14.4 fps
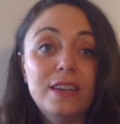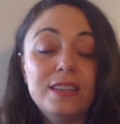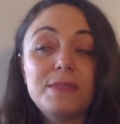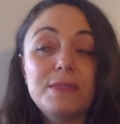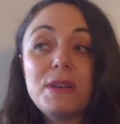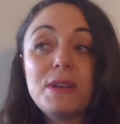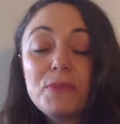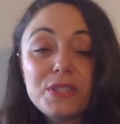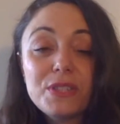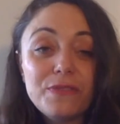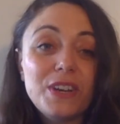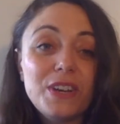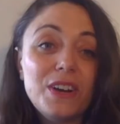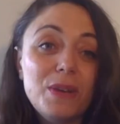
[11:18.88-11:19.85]
September is
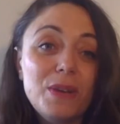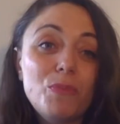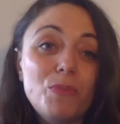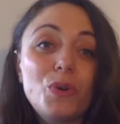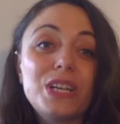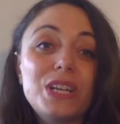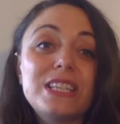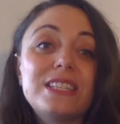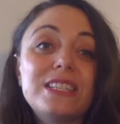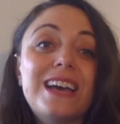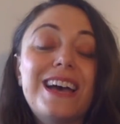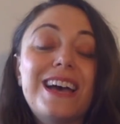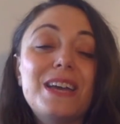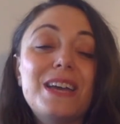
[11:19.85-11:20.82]
a very important
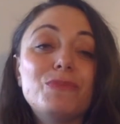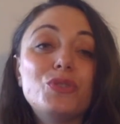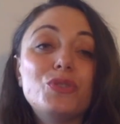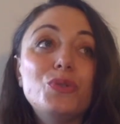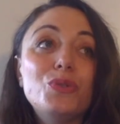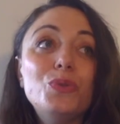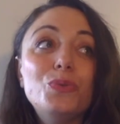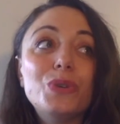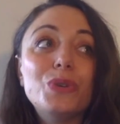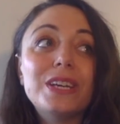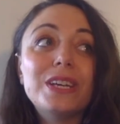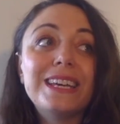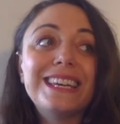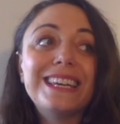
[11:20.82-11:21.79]
time to
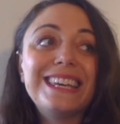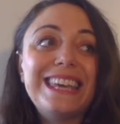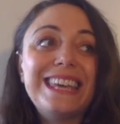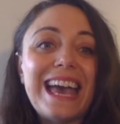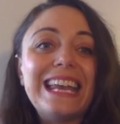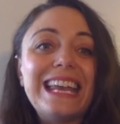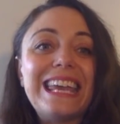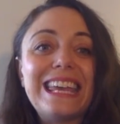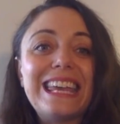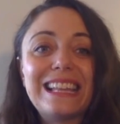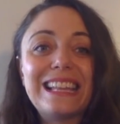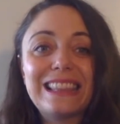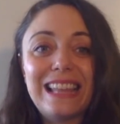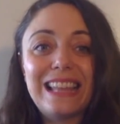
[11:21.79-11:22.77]
get in
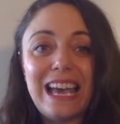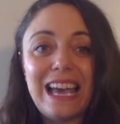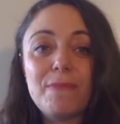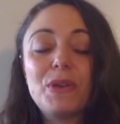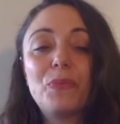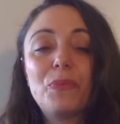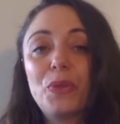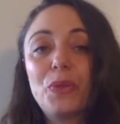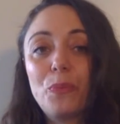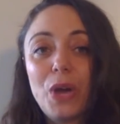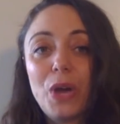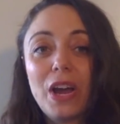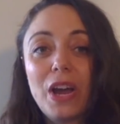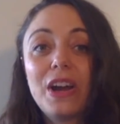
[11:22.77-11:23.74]
alignment with
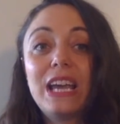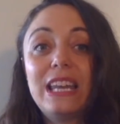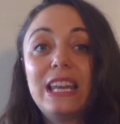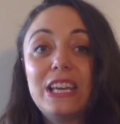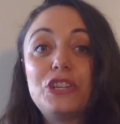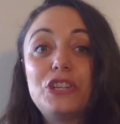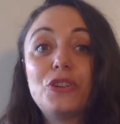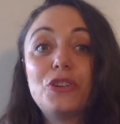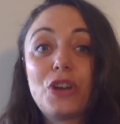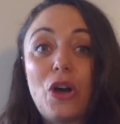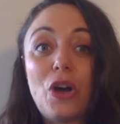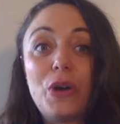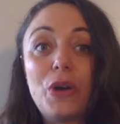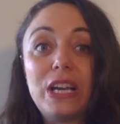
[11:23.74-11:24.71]
where it is you're
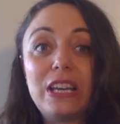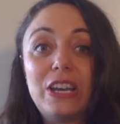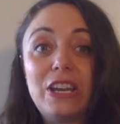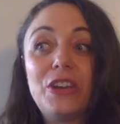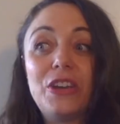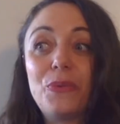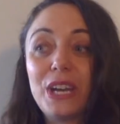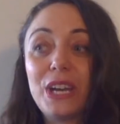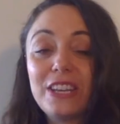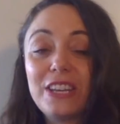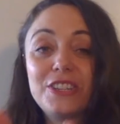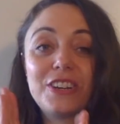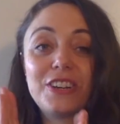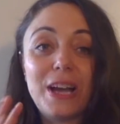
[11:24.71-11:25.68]
going. You know, you want to
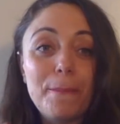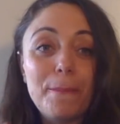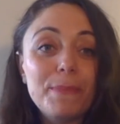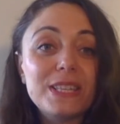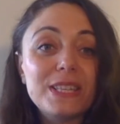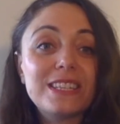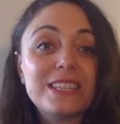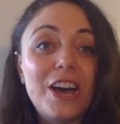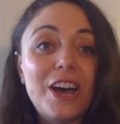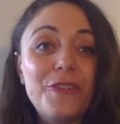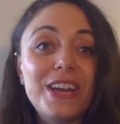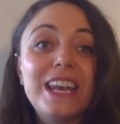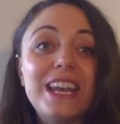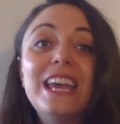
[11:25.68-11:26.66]
get your compass
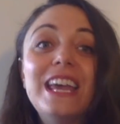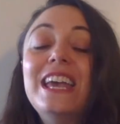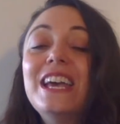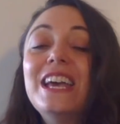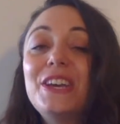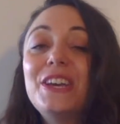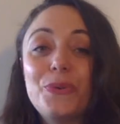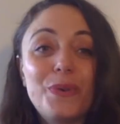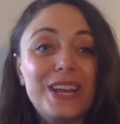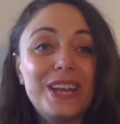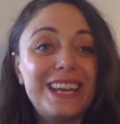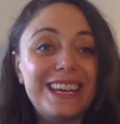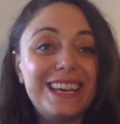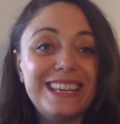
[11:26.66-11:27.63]
going. You
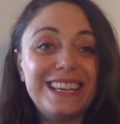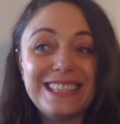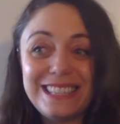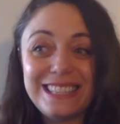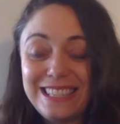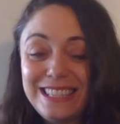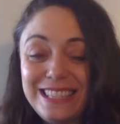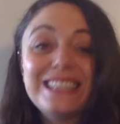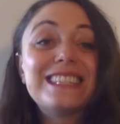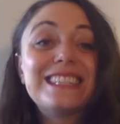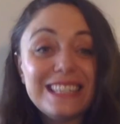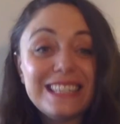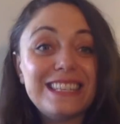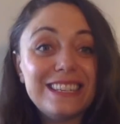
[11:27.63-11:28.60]
want to
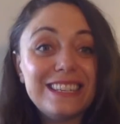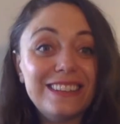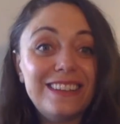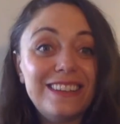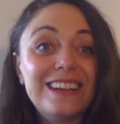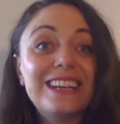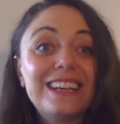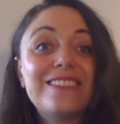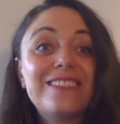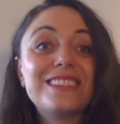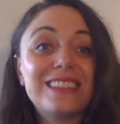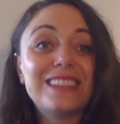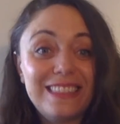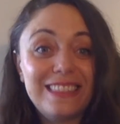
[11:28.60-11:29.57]
sit still long
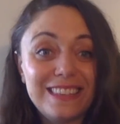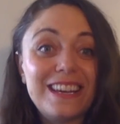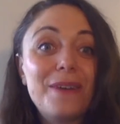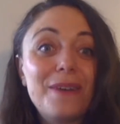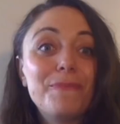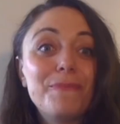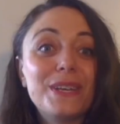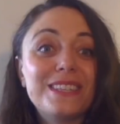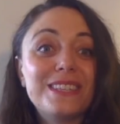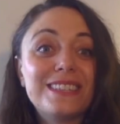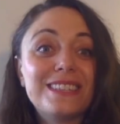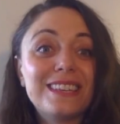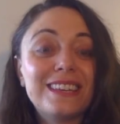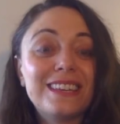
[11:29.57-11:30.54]
enough to let the
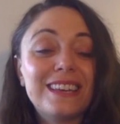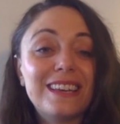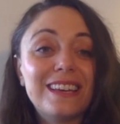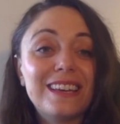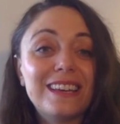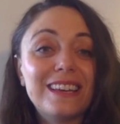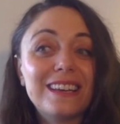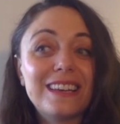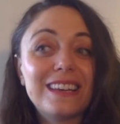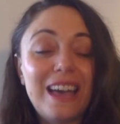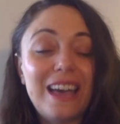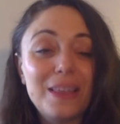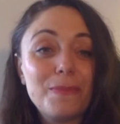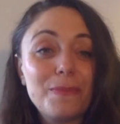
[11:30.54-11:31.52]
compass
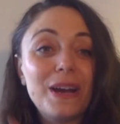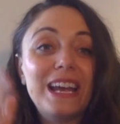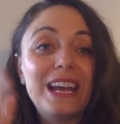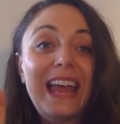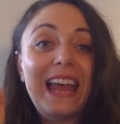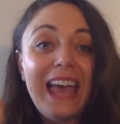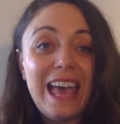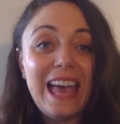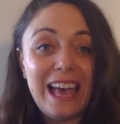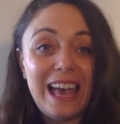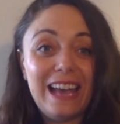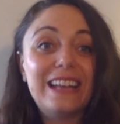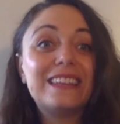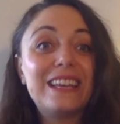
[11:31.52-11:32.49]
calibrate
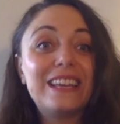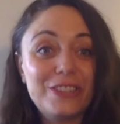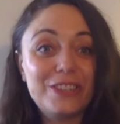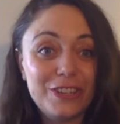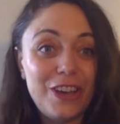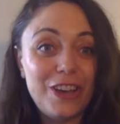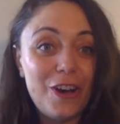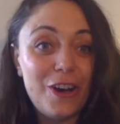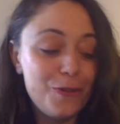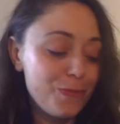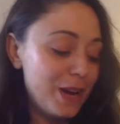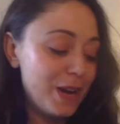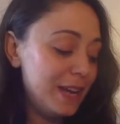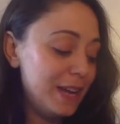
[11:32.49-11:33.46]
and then to
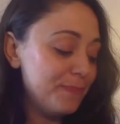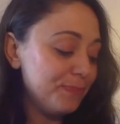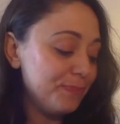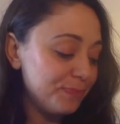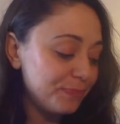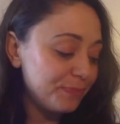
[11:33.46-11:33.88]
go, right?